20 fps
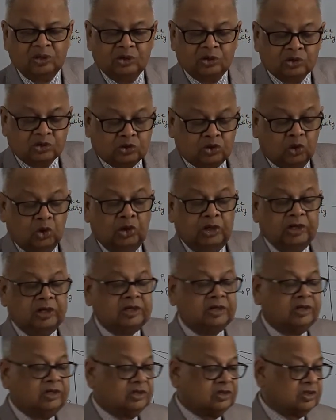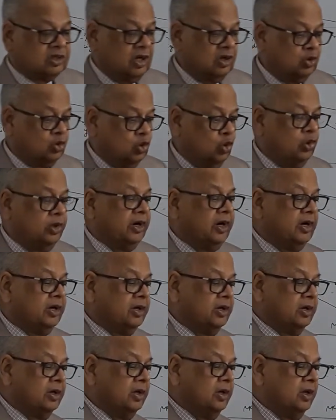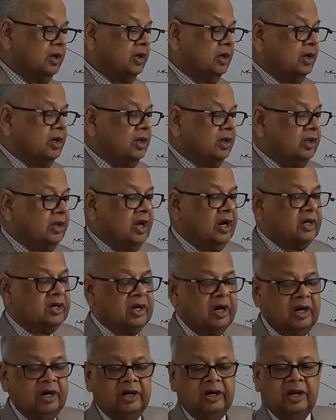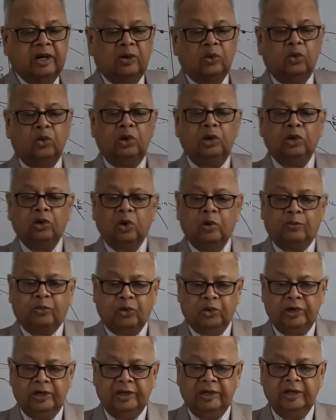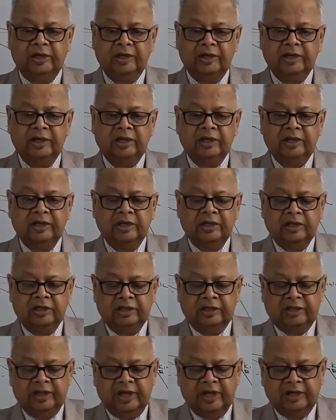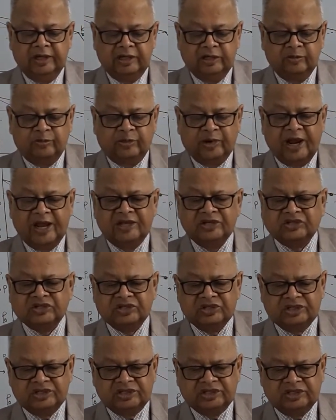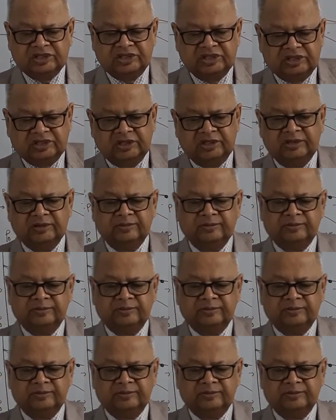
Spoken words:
So it is concluded that under oligopoly there is price rigidity.